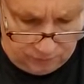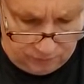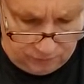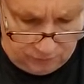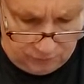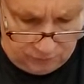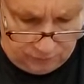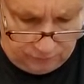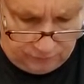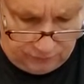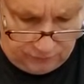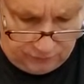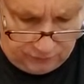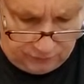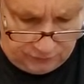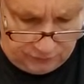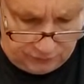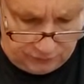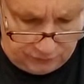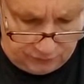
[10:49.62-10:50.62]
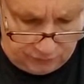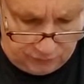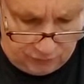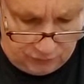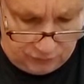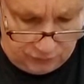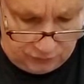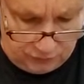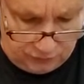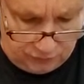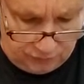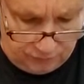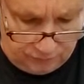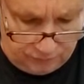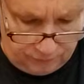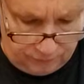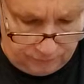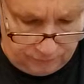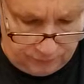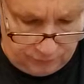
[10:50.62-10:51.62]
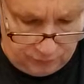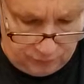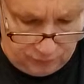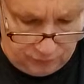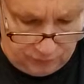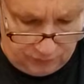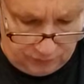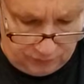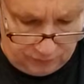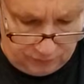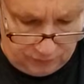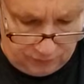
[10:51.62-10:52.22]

you're feeling this emotional fulfillment